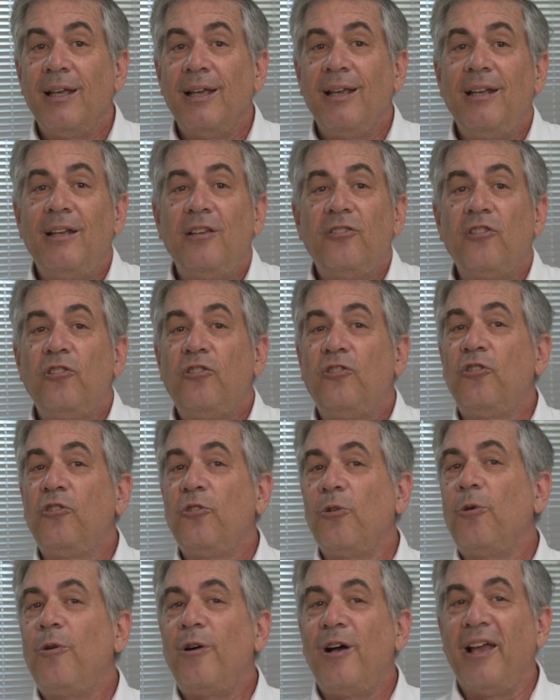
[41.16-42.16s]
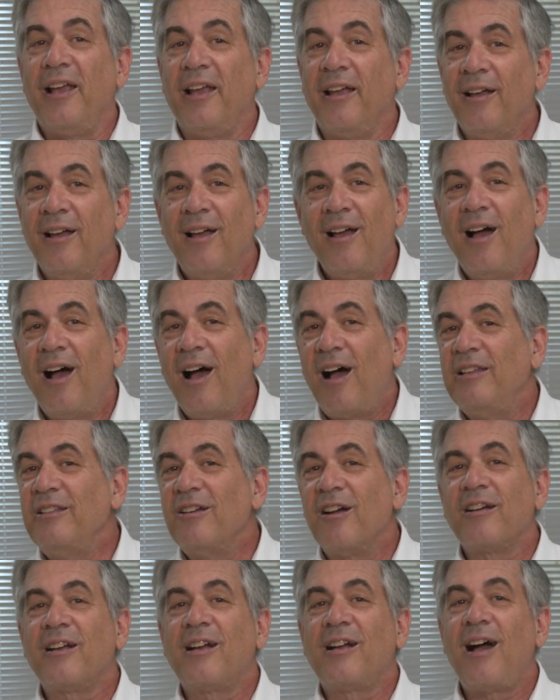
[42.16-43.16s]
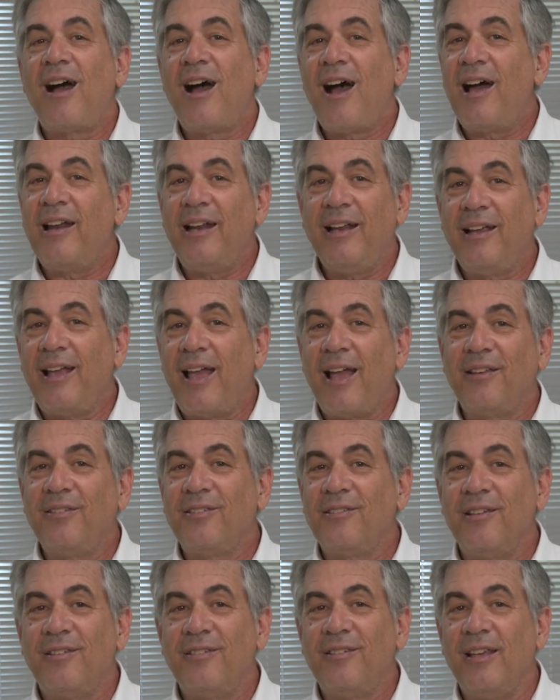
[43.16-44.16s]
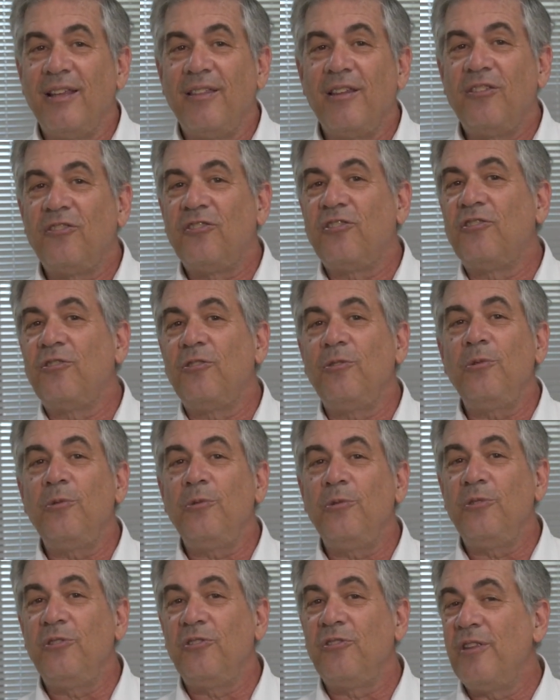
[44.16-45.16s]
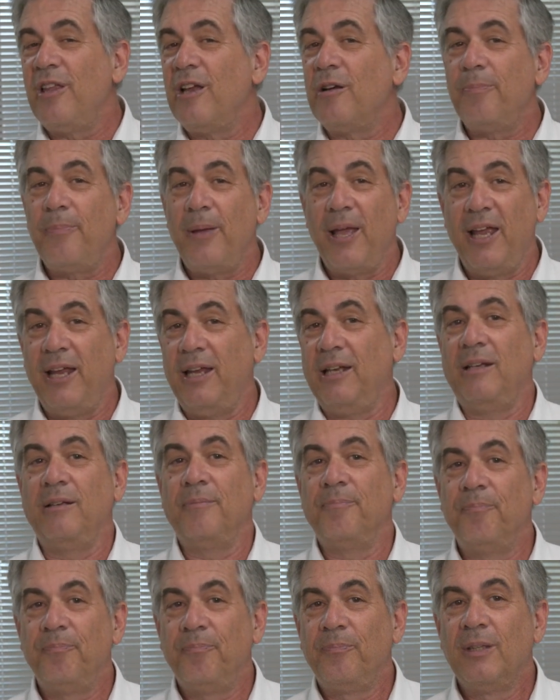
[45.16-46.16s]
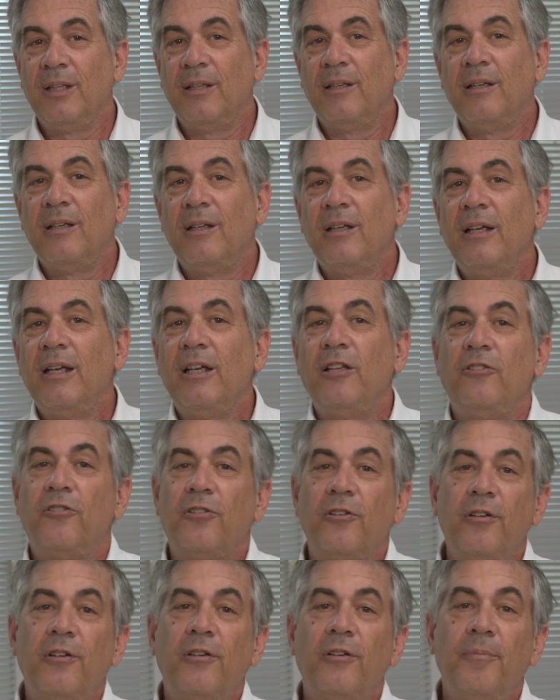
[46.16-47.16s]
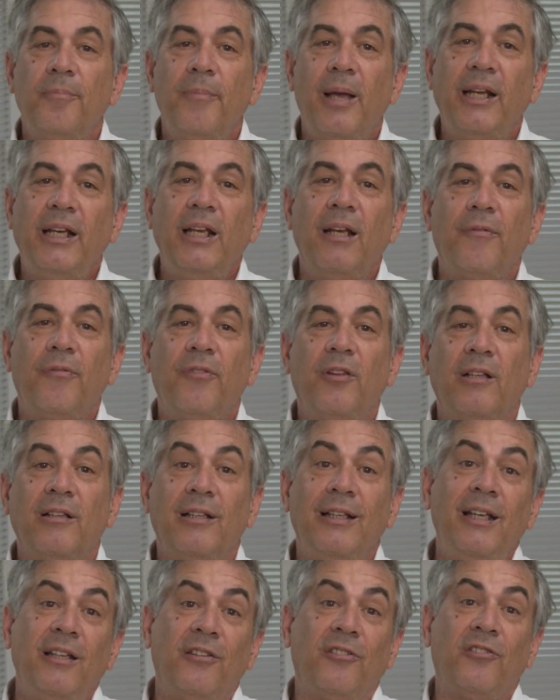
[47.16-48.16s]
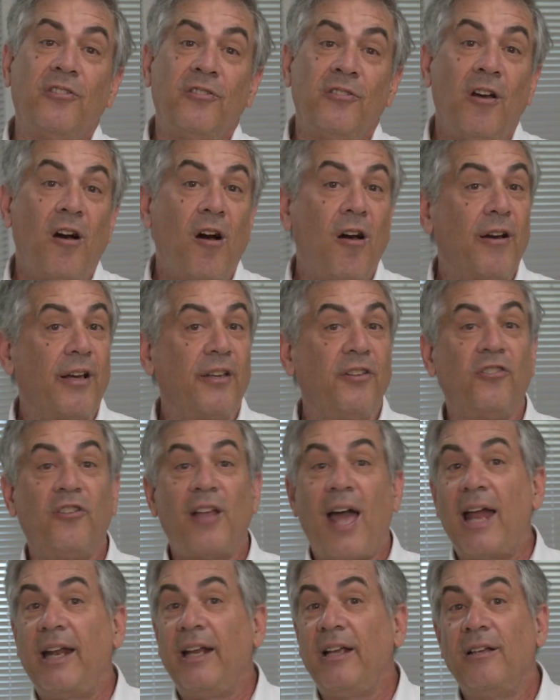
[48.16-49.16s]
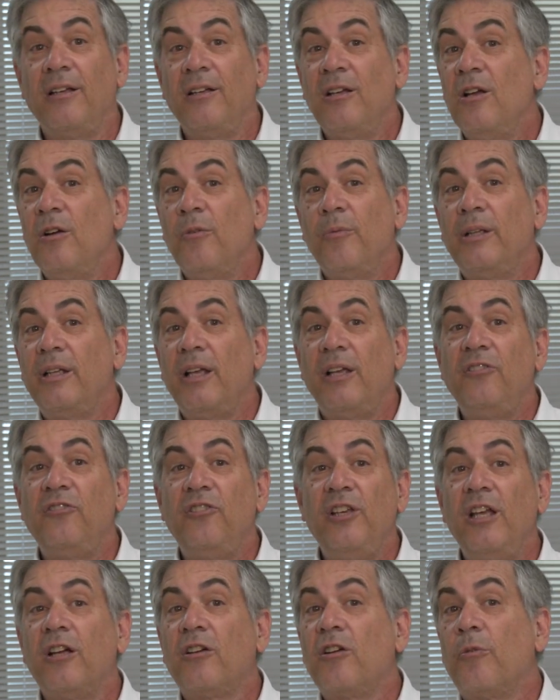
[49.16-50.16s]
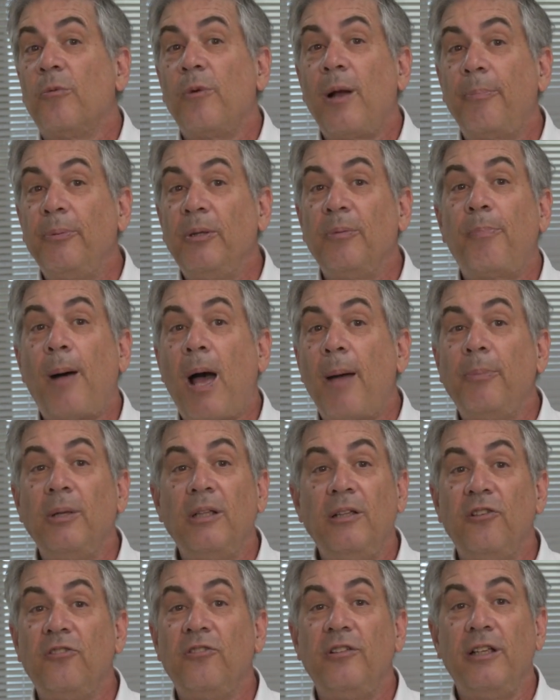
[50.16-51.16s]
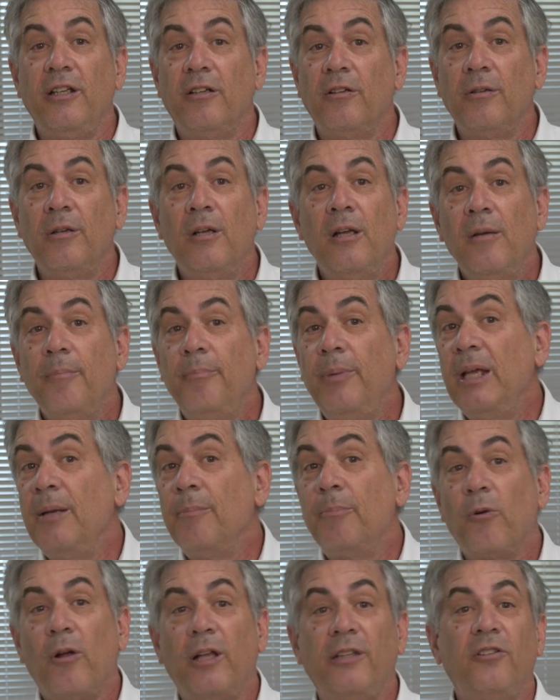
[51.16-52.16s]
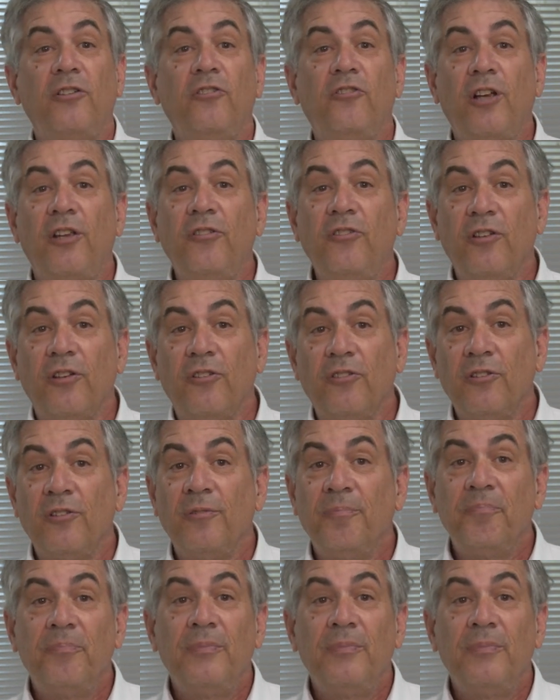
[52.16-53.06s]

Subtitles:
It is a joy, a narcotic ecstasy that soothes their pain. In turn, many of the elites are ecstatic when they see a corrupt populist leader being brought to justice.